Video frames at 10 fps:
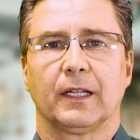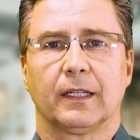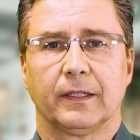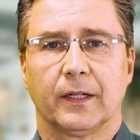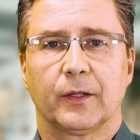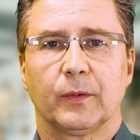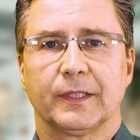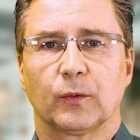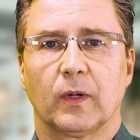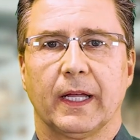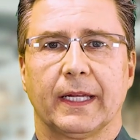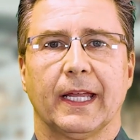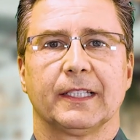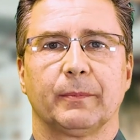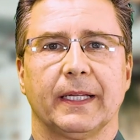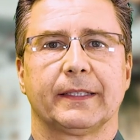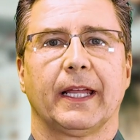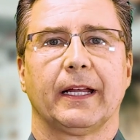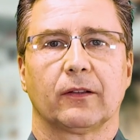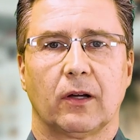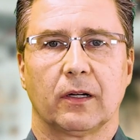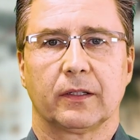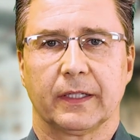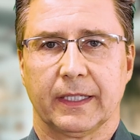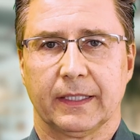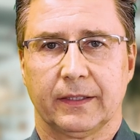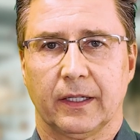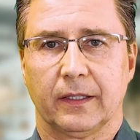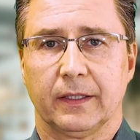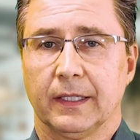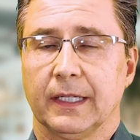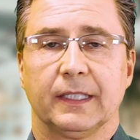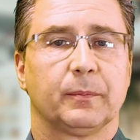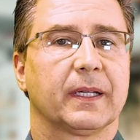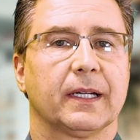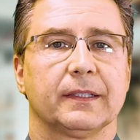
another reason why a case may take longer to get done is because